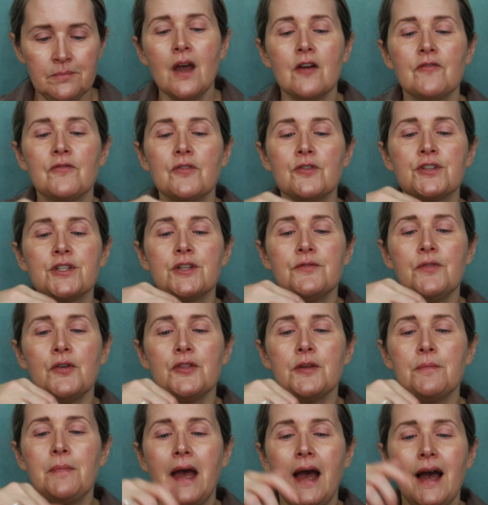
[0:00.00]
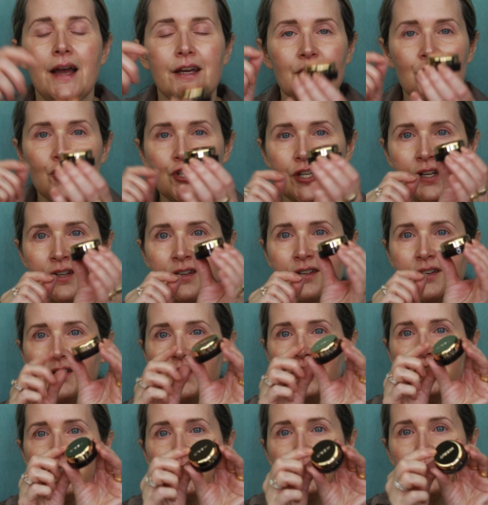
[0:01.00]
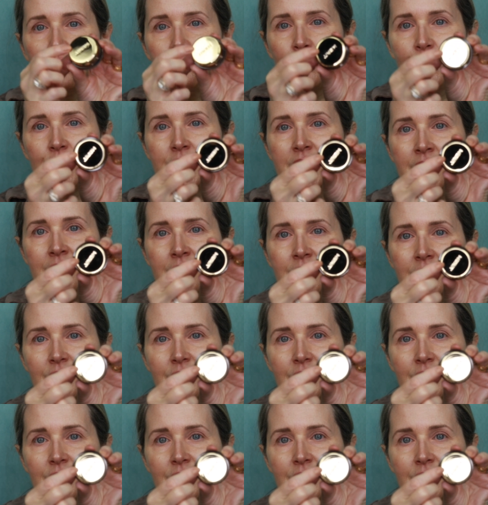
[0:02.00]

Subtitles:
First of all, the packaging is so pretty.